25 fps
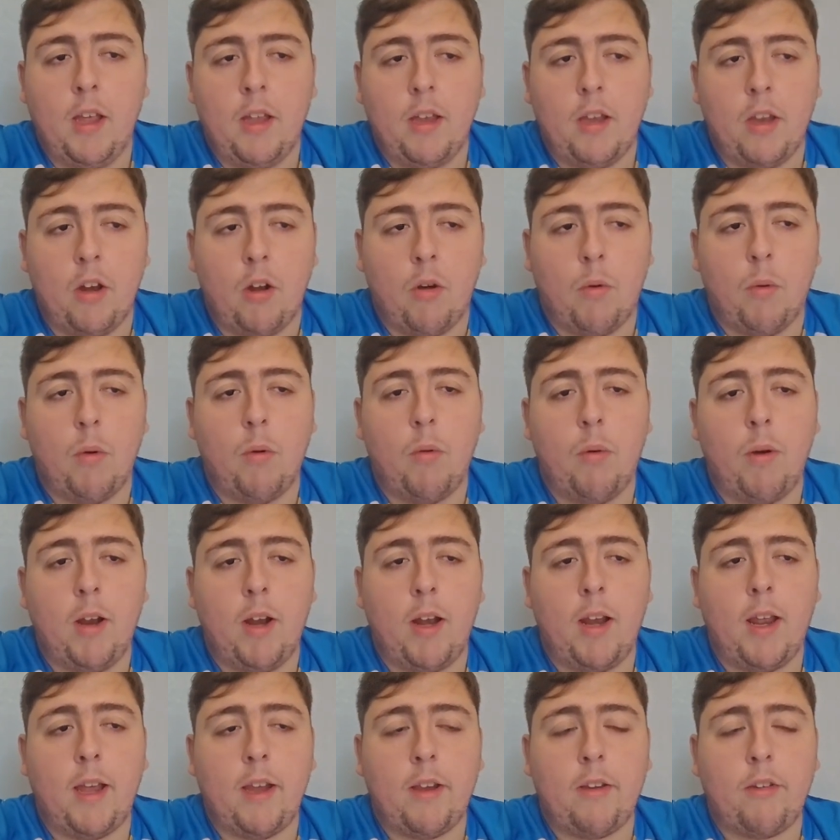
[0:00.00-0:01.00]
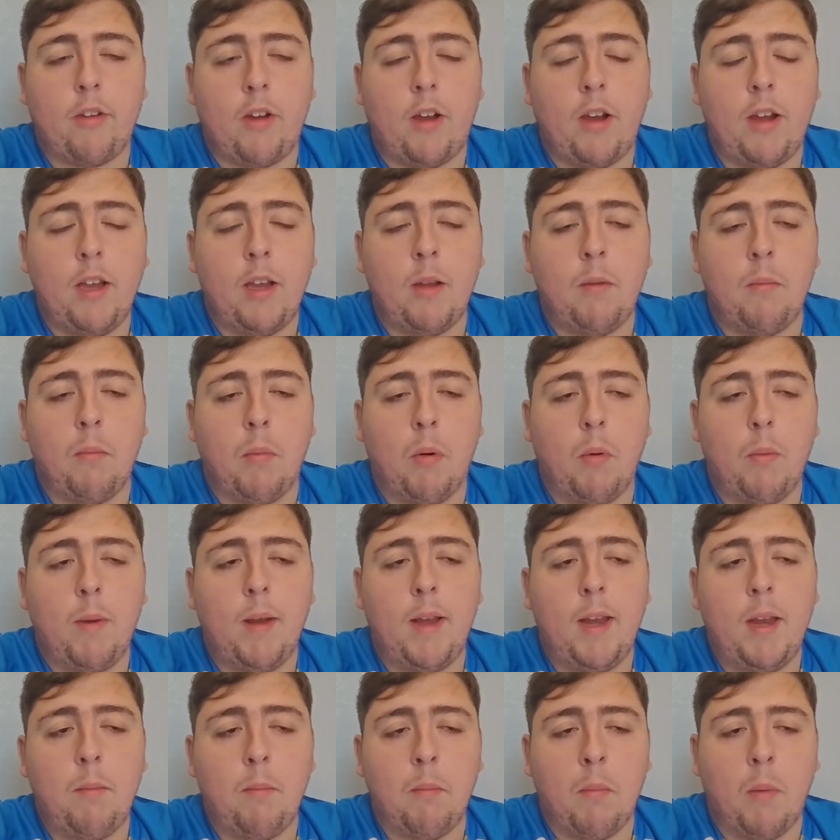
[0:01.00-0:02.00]
you know, were really exciting, but we
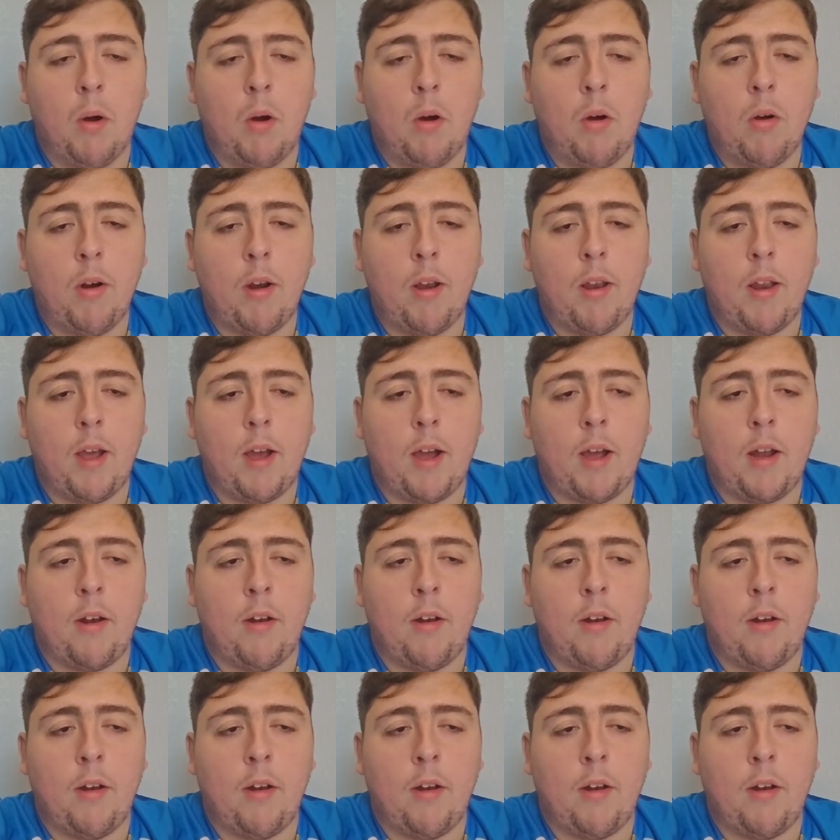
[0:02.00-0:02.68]
need more of that.